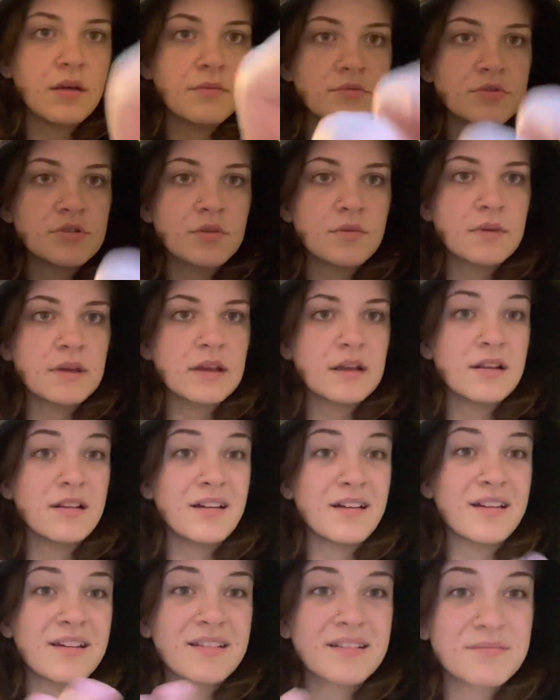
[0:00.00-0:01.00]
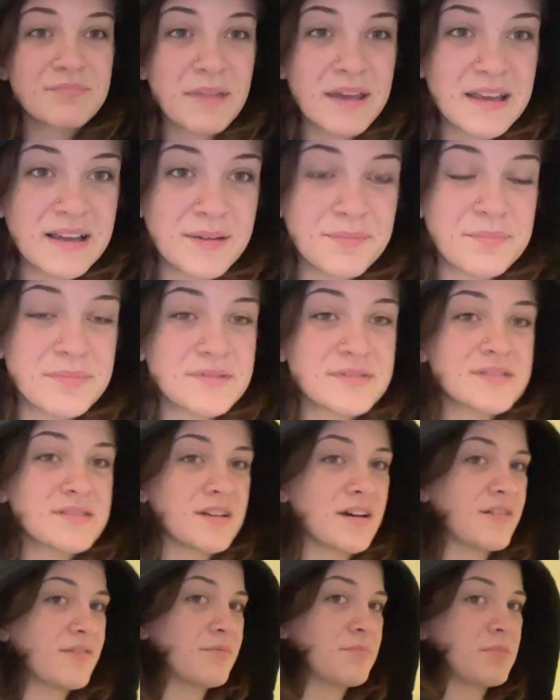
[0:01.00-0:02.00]
I'm doing like makeup and
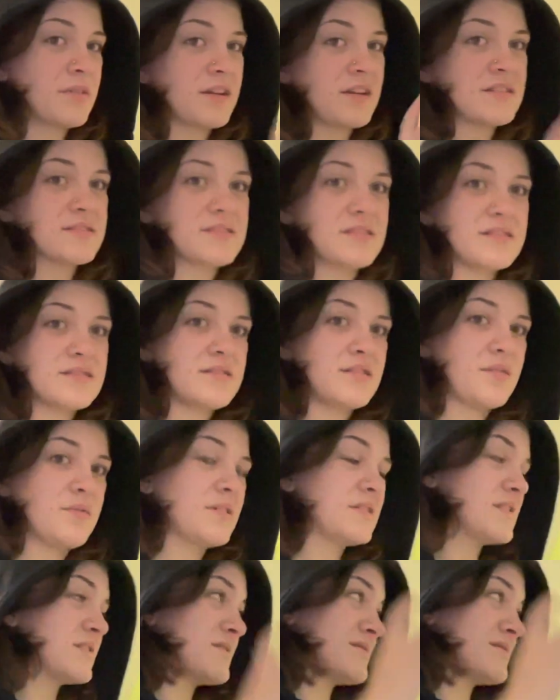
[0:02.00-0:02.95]
stuff because there's nowhere to